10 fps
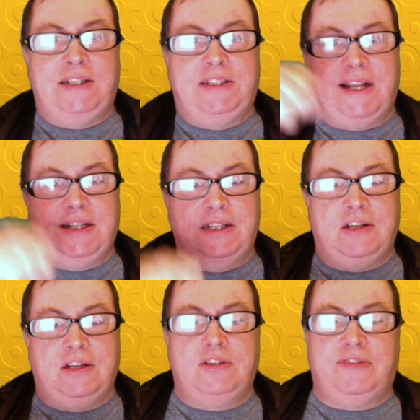and ding the
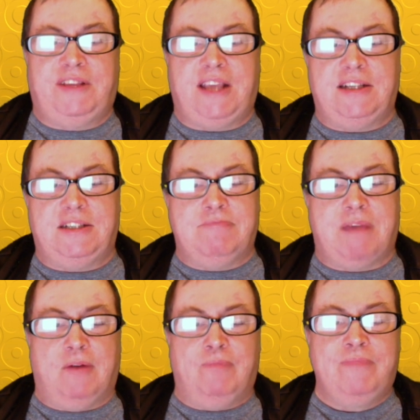notification
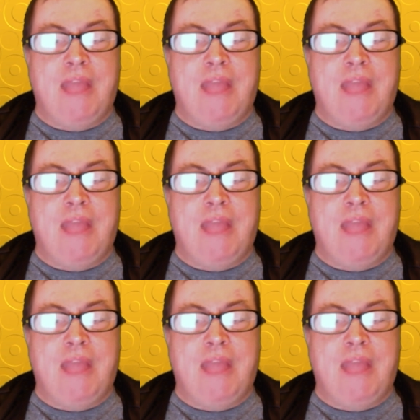bell.